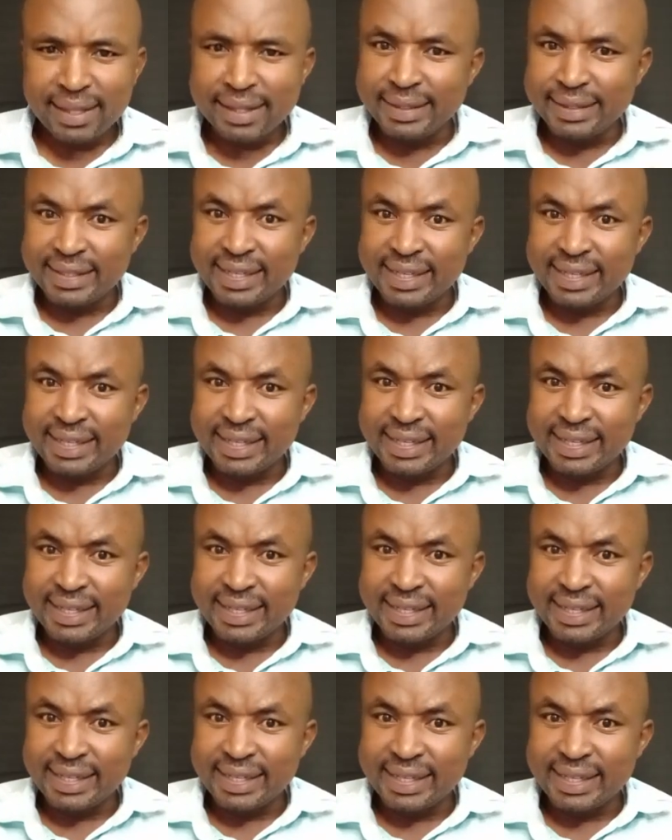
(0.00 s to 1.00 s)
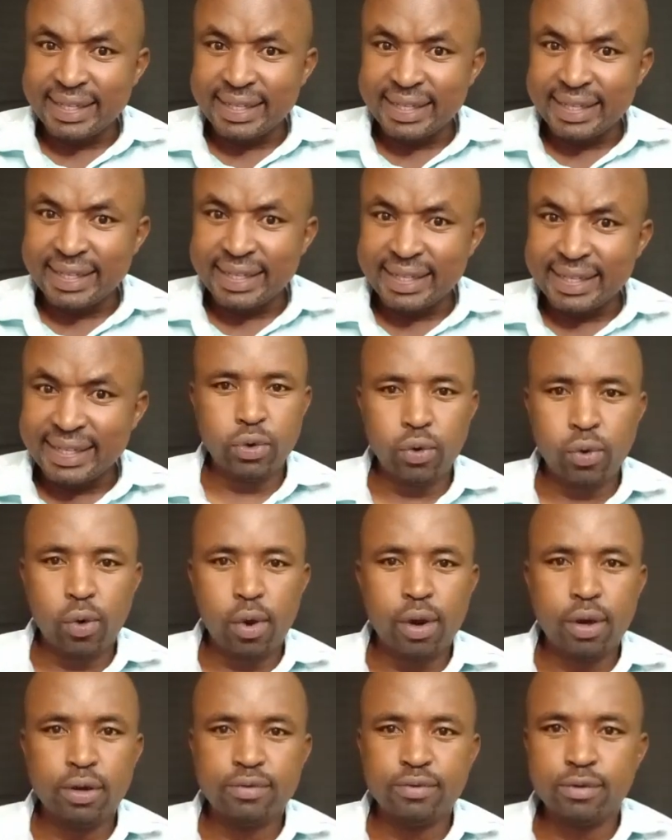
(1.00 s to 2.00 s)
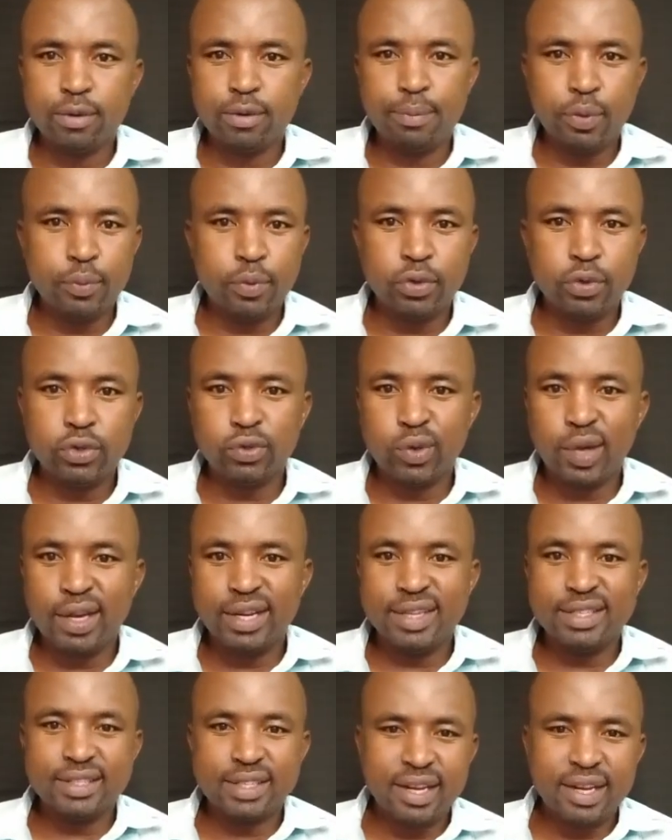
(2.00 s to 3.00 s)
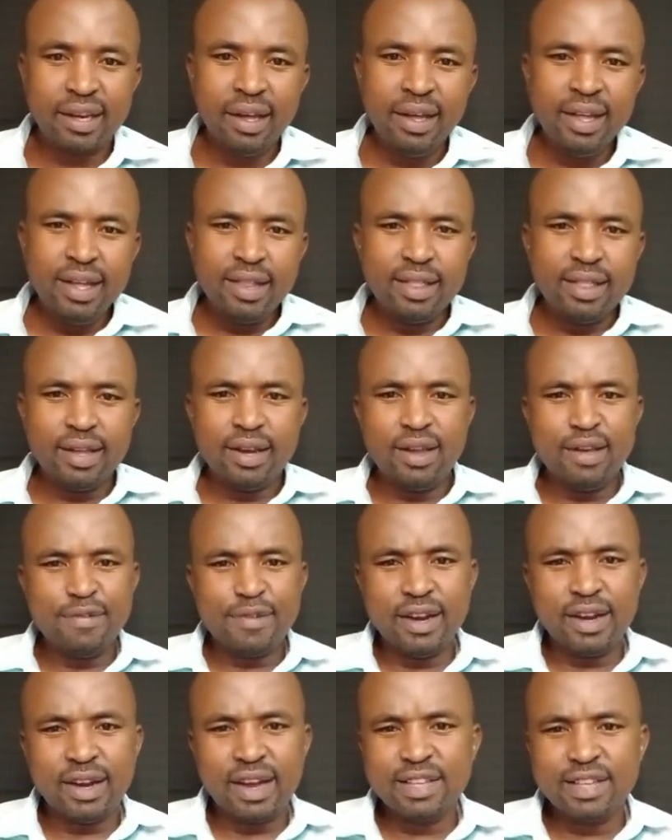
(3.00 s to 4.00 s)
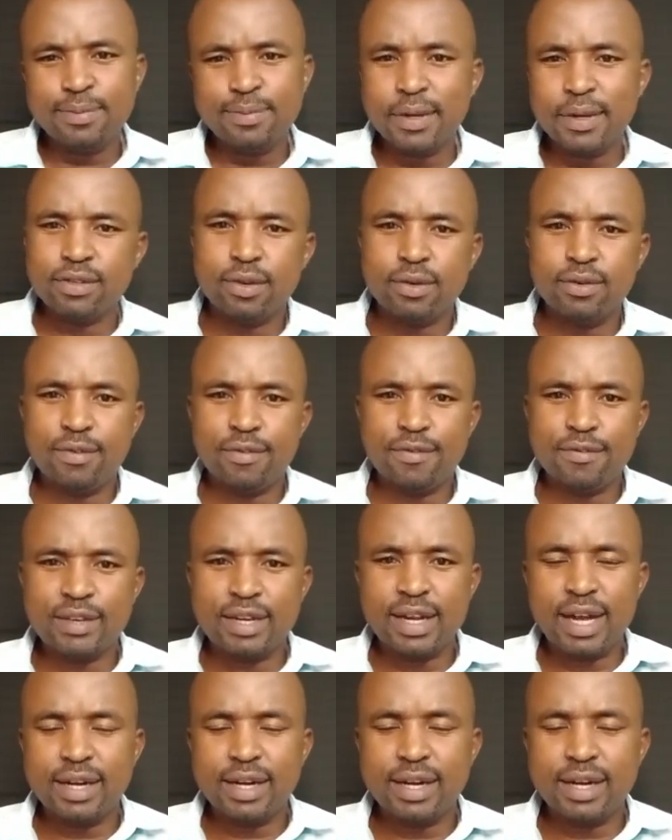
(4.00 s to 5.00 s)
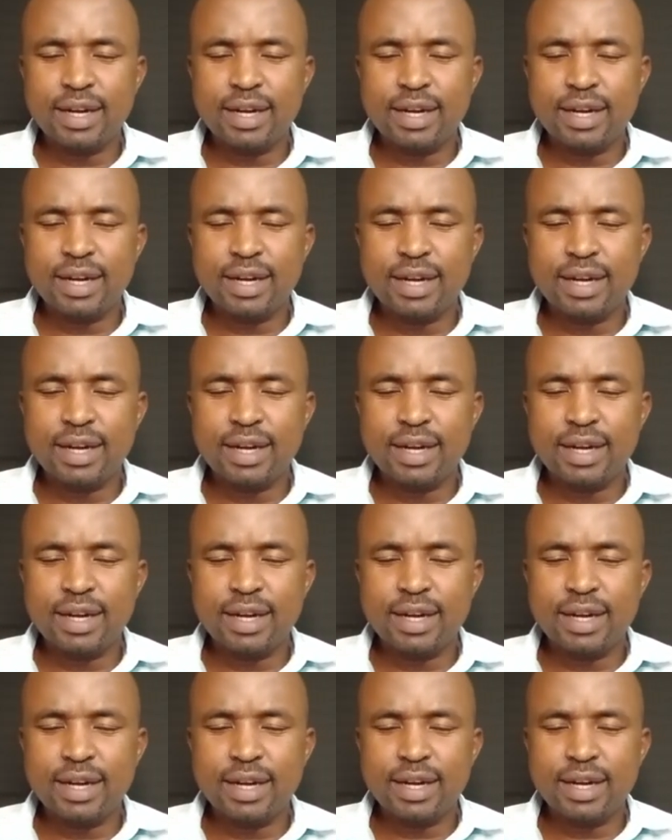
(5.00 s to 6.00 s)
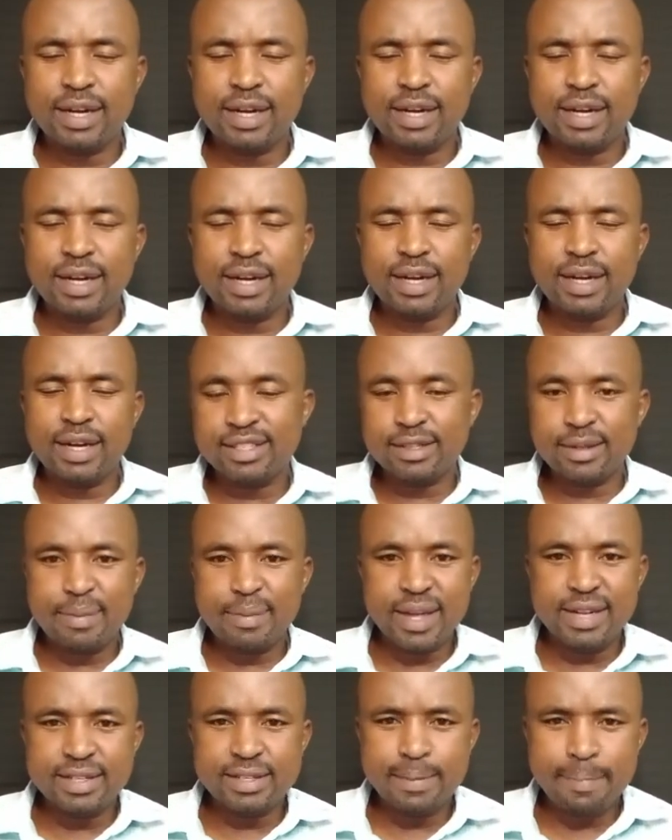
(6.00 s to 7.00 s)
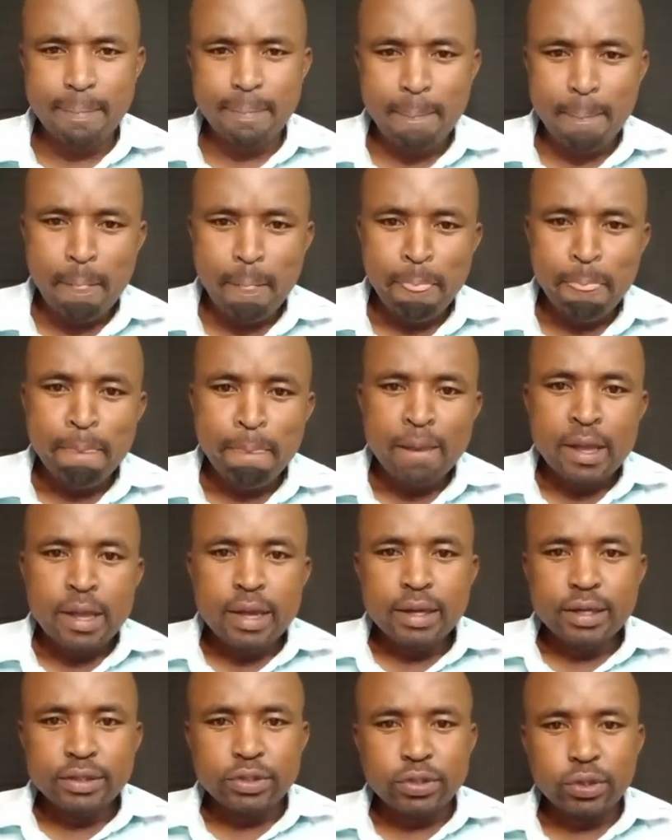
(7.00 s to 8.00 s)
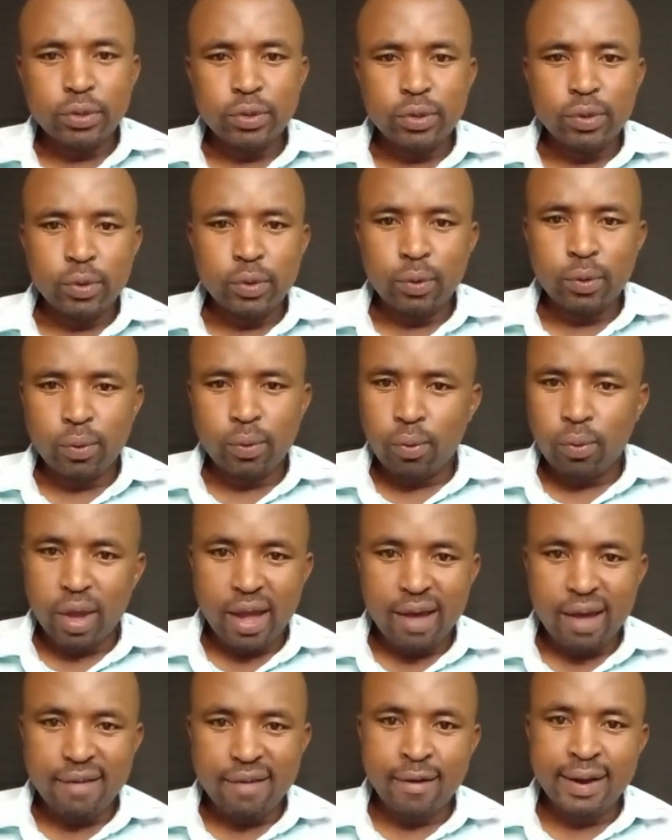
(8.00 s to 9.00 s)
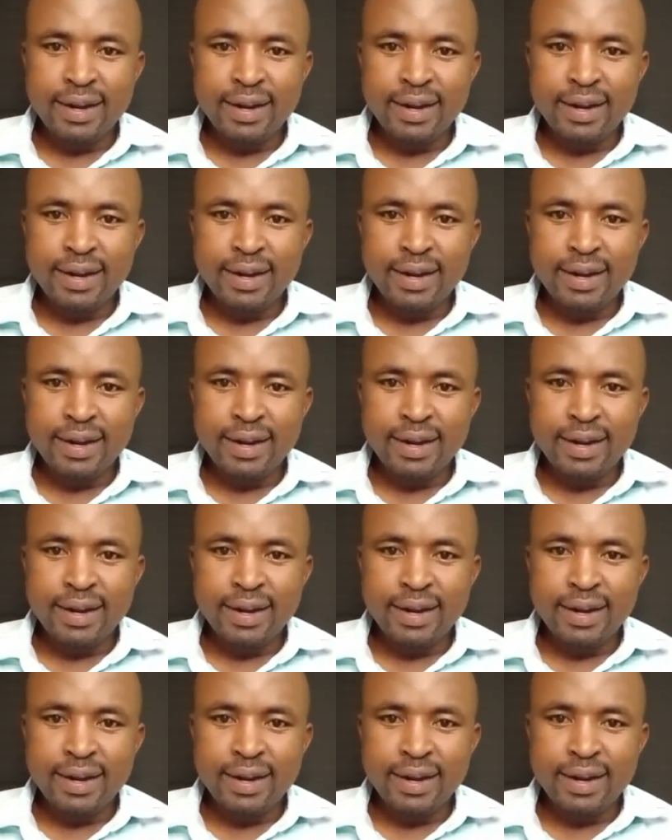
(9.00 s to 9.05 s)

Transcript: tax trainings as we go on for people to understand the different aspects of tax on their investments. So we have on